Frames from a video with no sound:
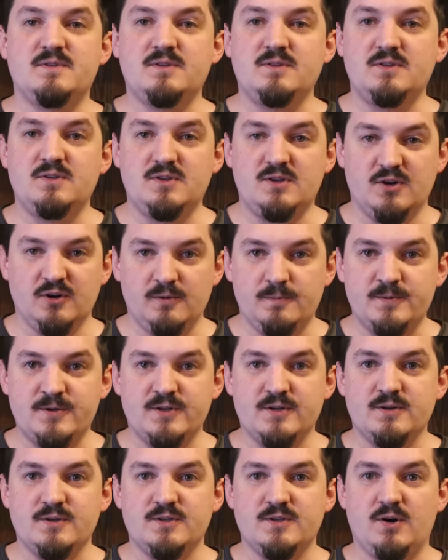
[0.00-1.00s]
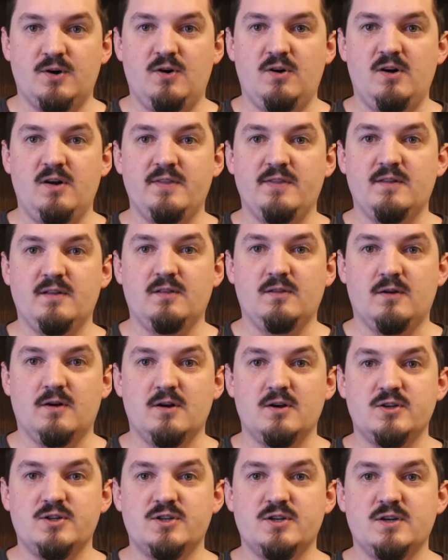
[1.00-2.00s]
sculptures on the
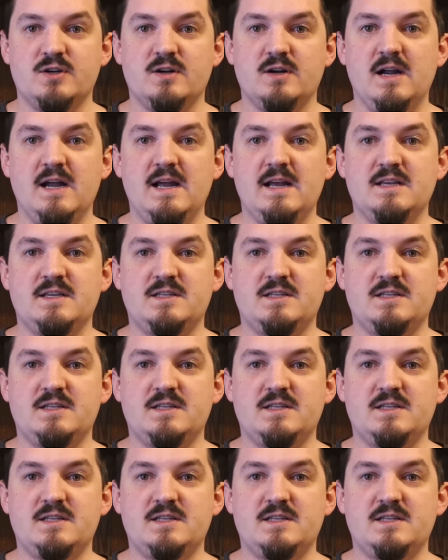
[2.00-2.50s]
larger